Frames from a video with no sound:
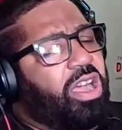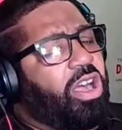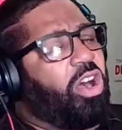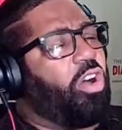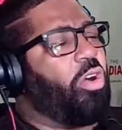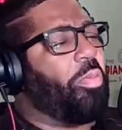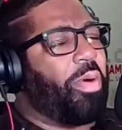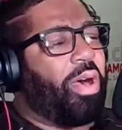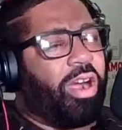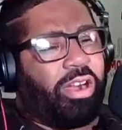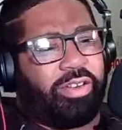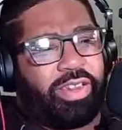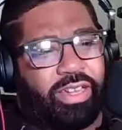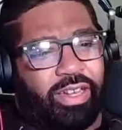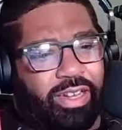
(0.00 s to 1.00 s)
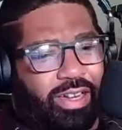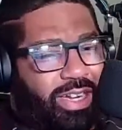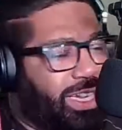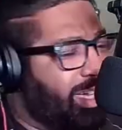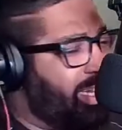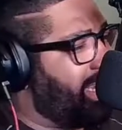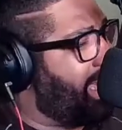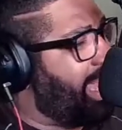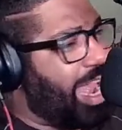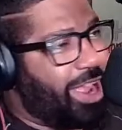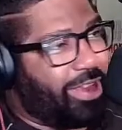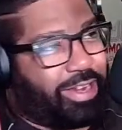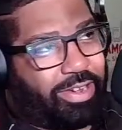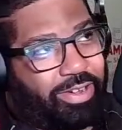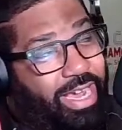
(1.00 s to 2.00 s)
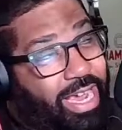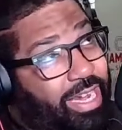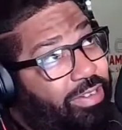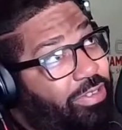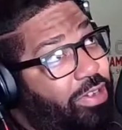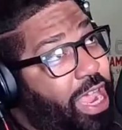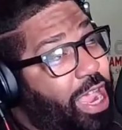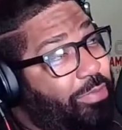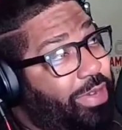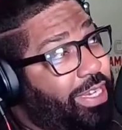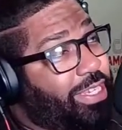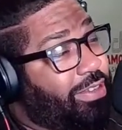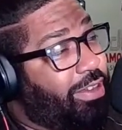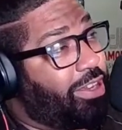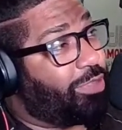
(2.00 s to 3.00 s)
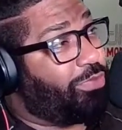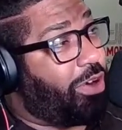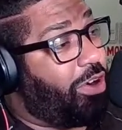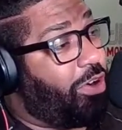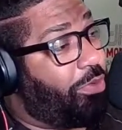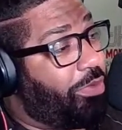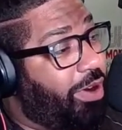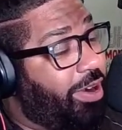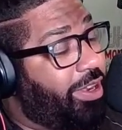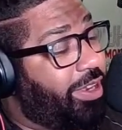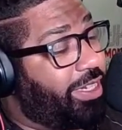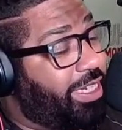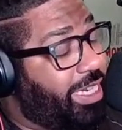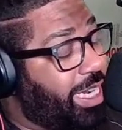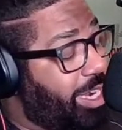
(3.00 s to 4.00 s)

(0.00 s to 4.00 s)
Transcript: Omarion, I don't know how many songs Omarion did.